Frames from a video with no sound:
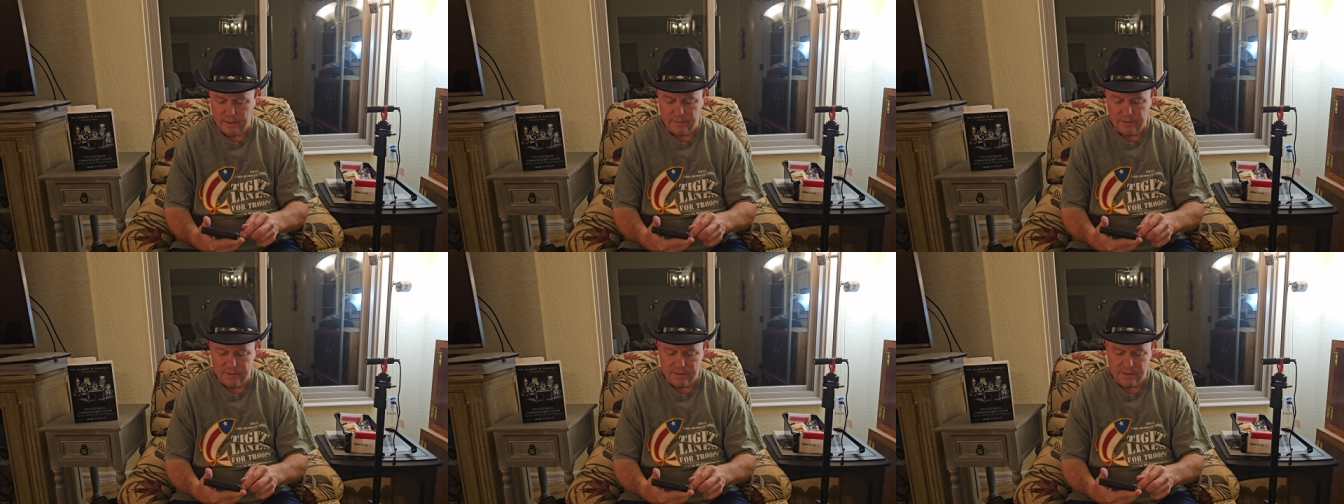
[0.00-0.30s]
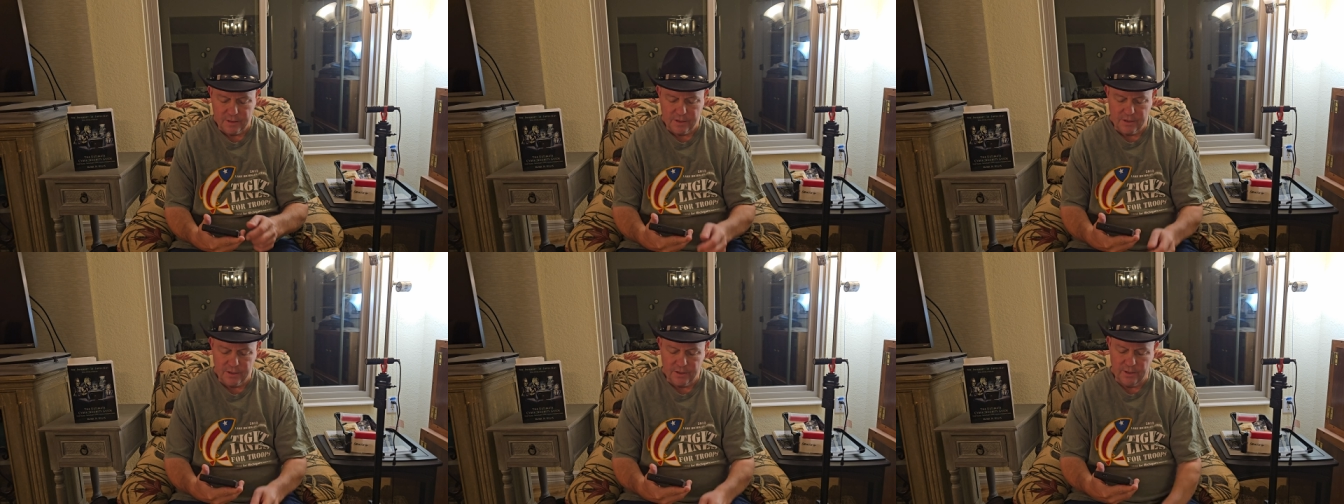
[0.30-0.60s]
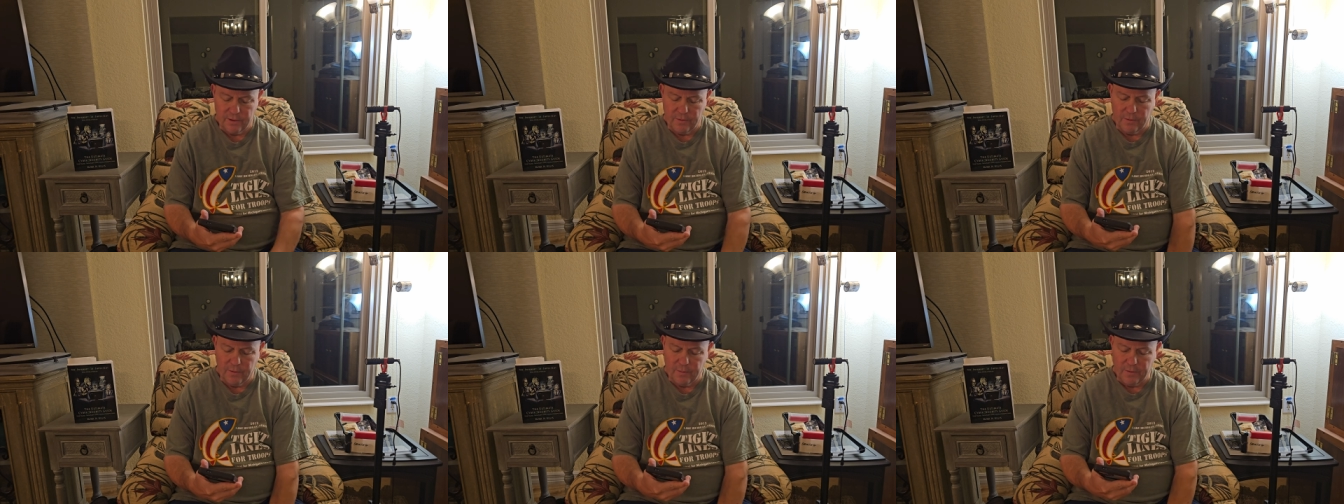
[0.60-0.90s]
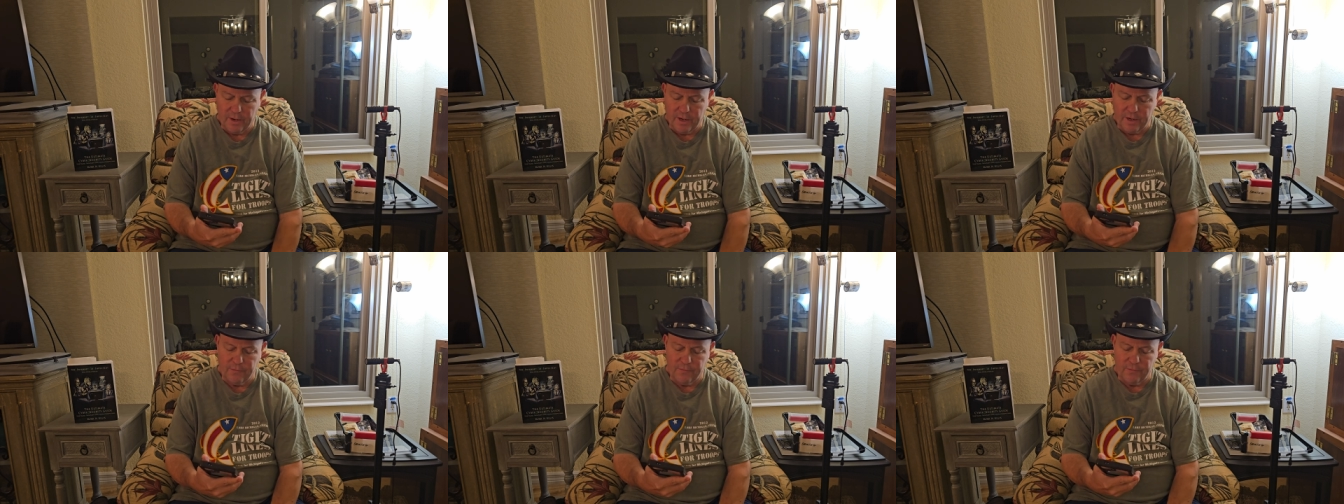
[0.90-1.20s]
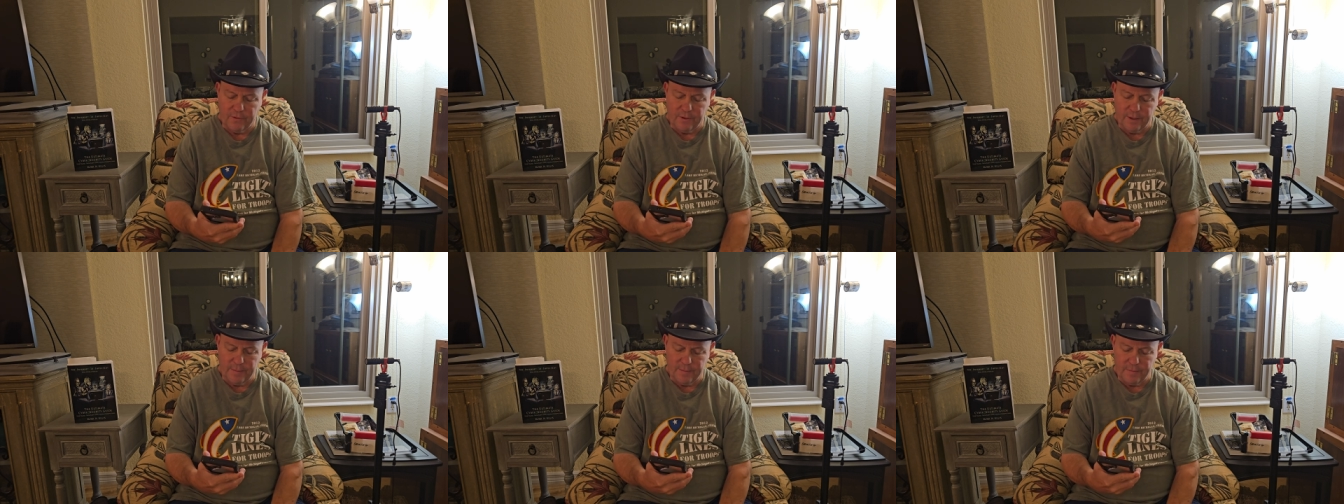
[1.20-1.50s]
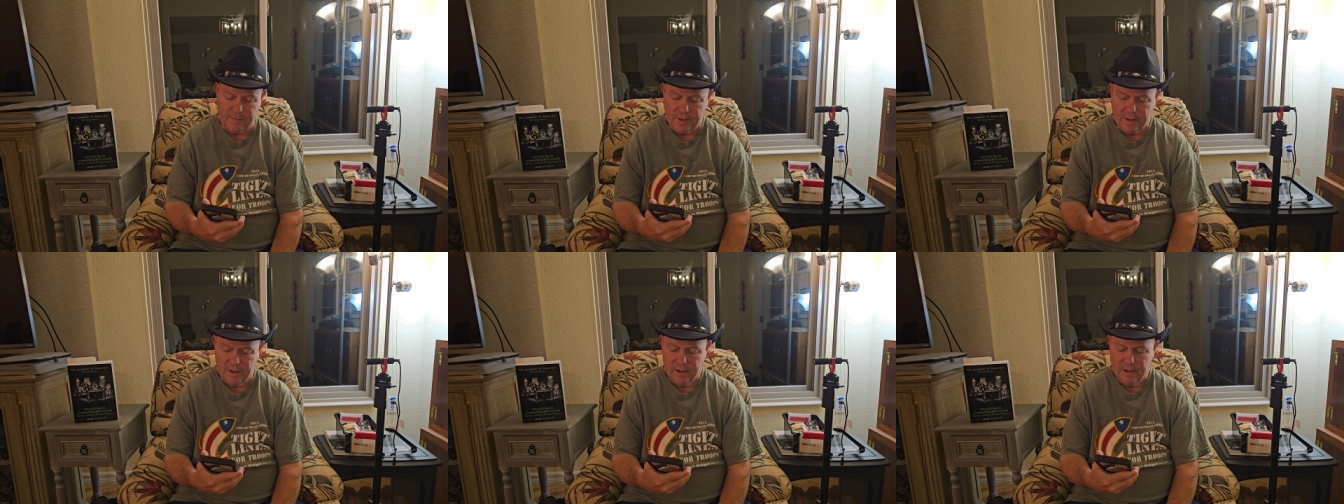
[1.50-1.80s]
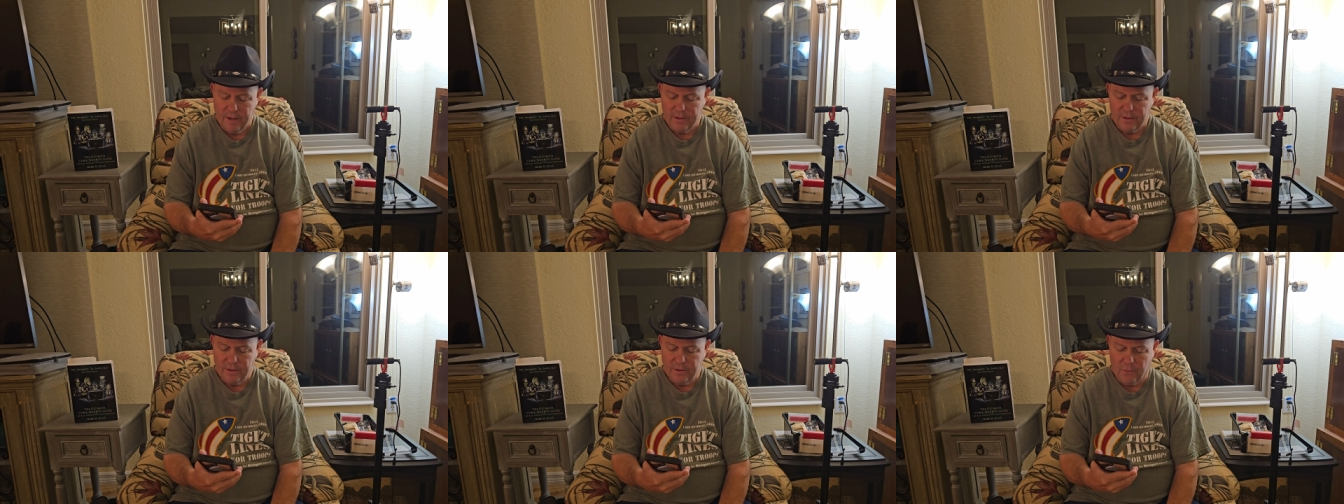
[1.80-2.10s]
This is General Mike Flynn.
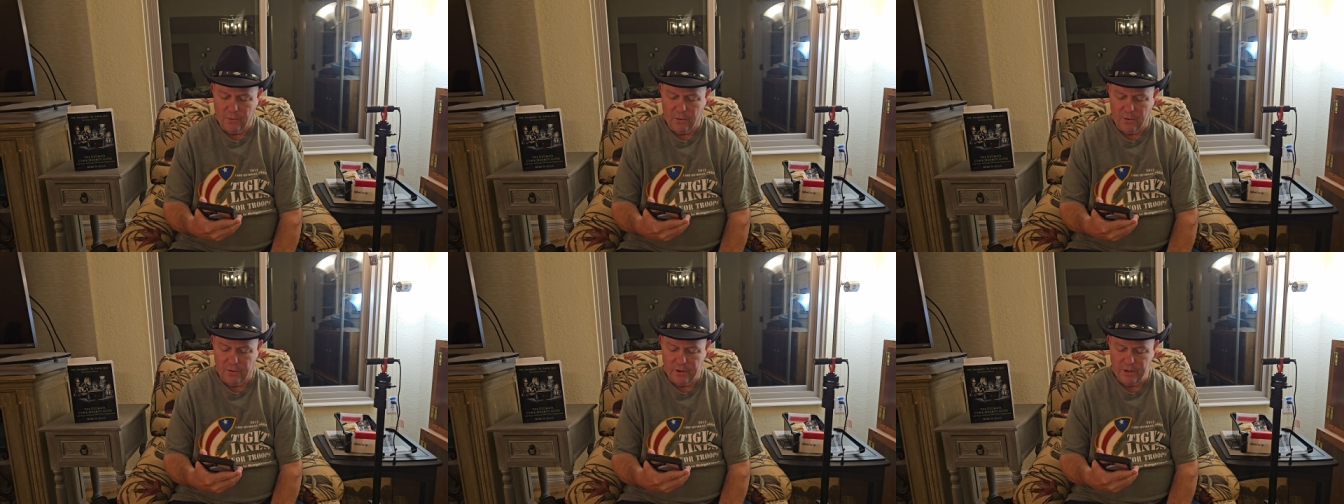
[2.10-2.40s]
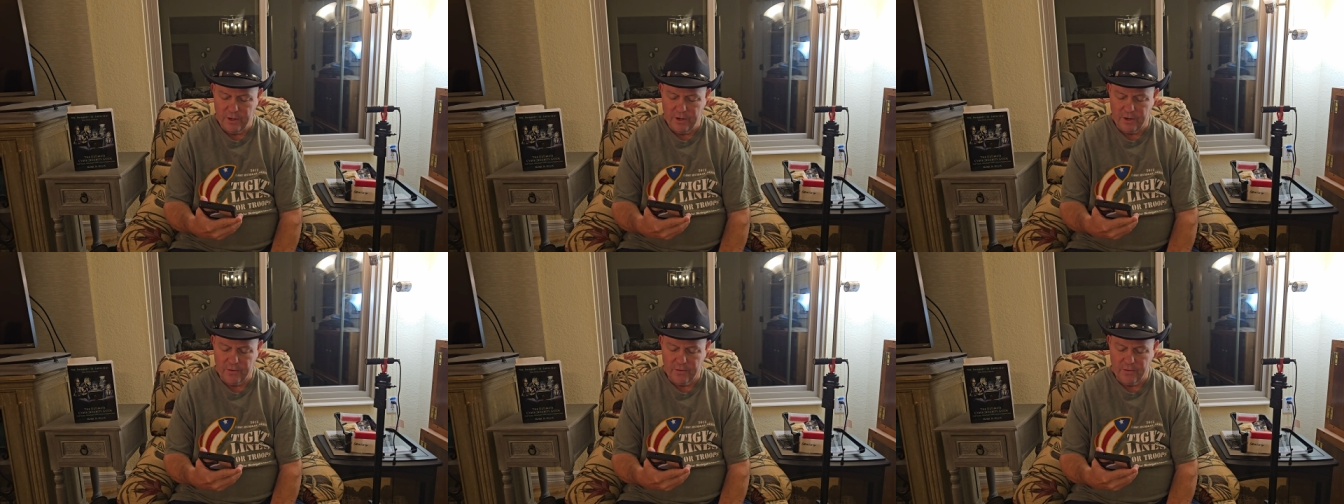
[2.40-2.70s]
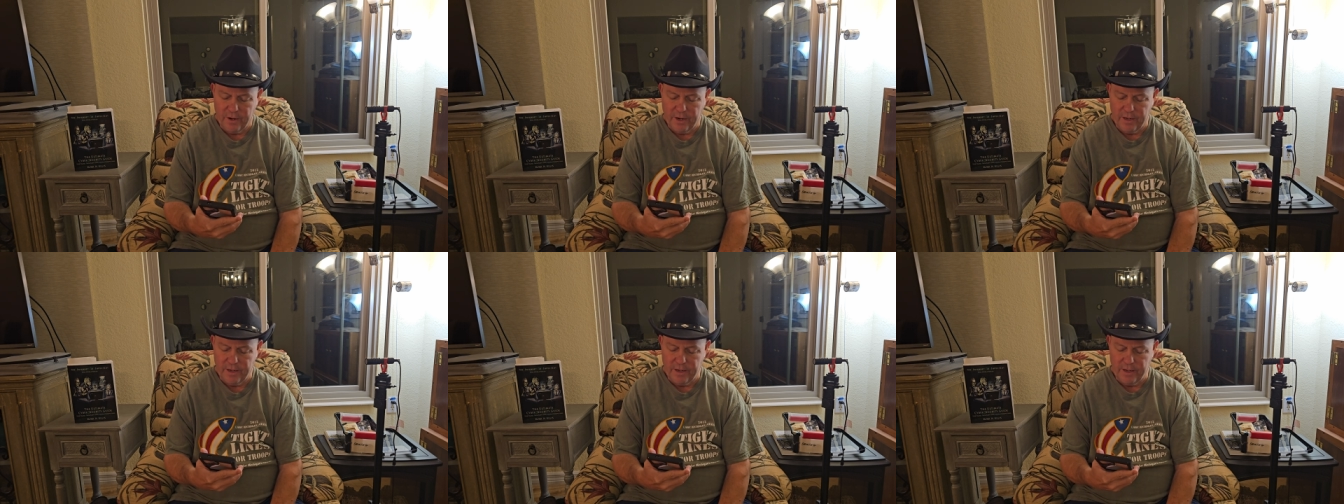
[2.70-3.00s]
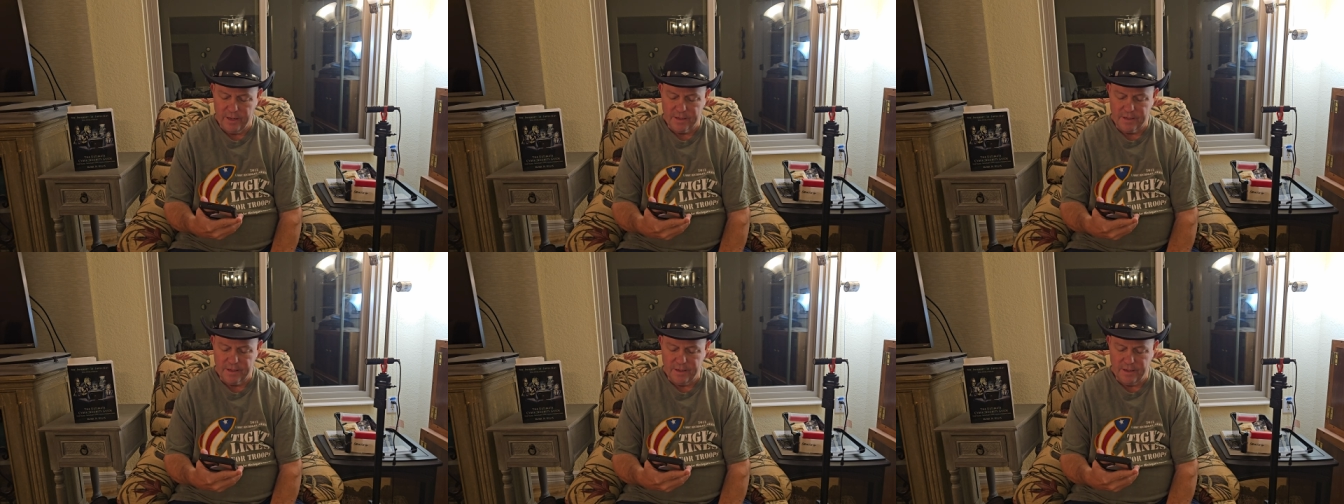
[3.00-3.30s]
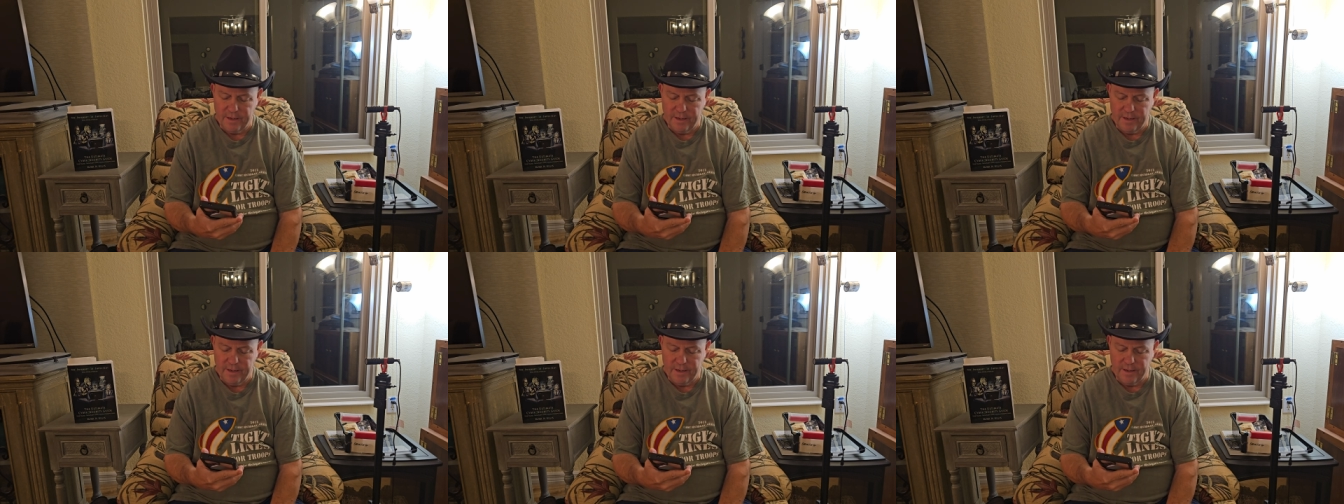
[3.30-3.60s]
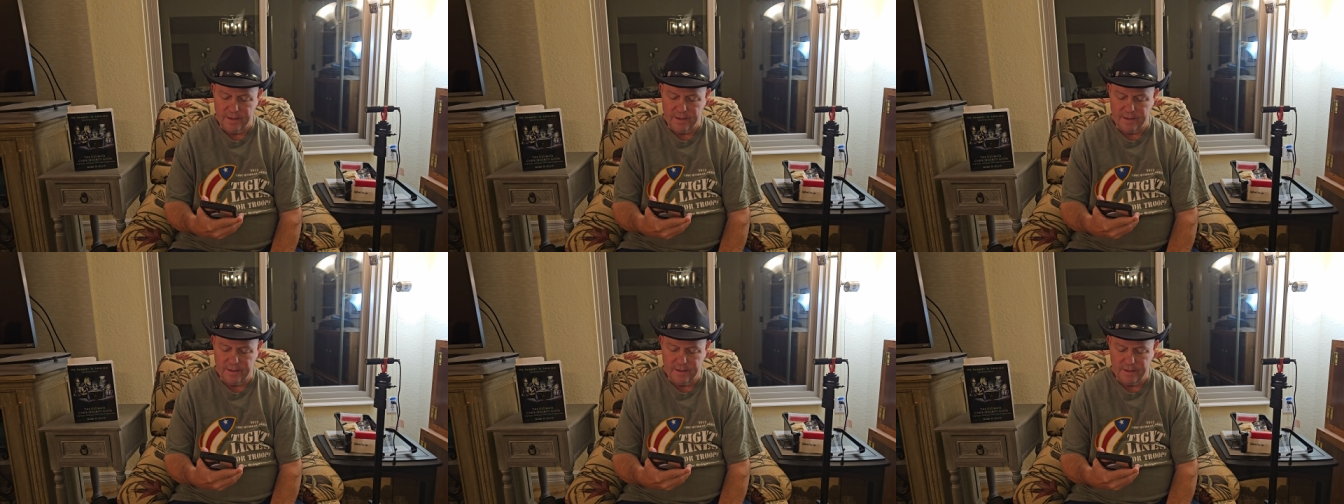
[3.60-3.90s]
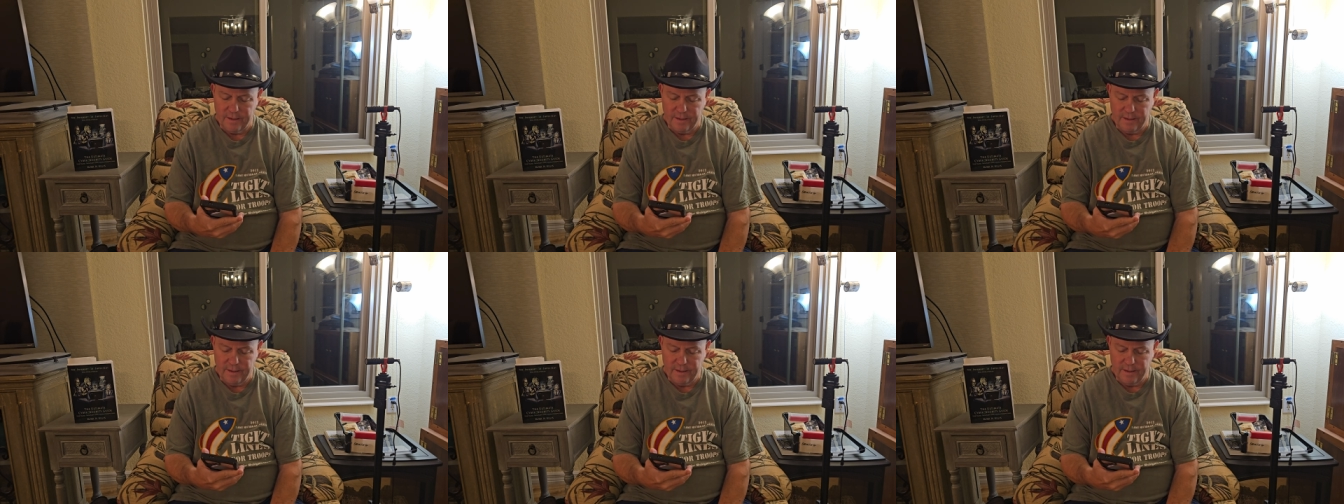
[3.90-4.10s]
The war in Ukraine needs to end,